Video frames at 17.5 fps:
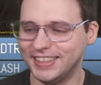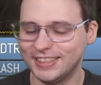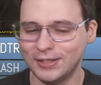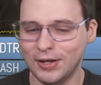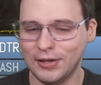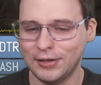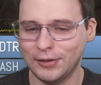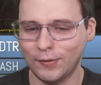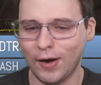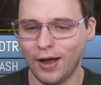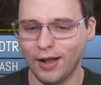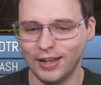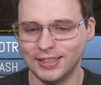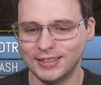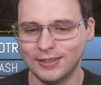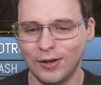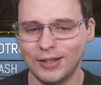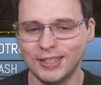it's not
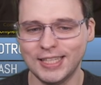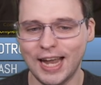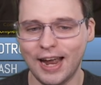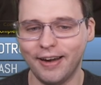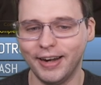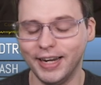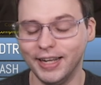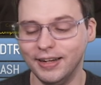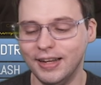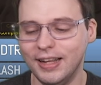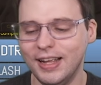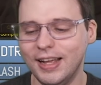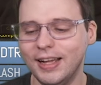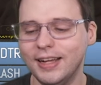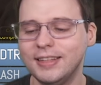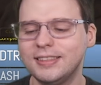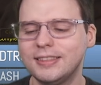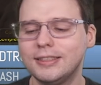Thrall, it's not Darian.
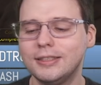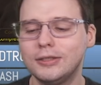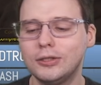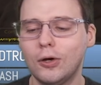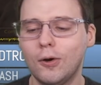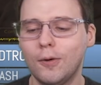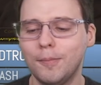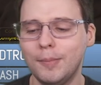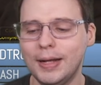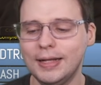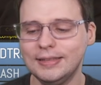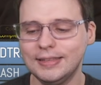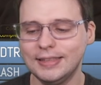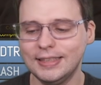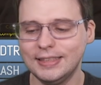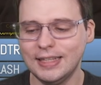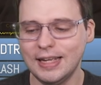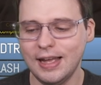It's the
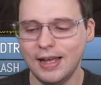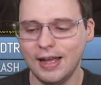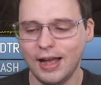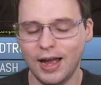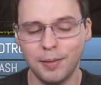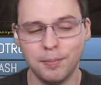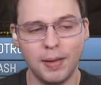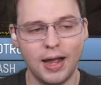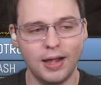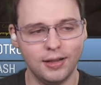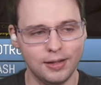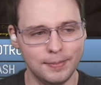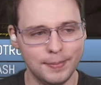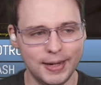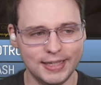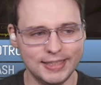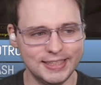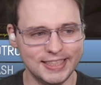tormented
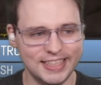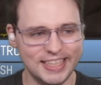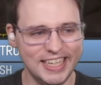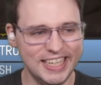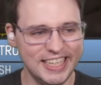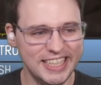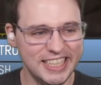amalgamation.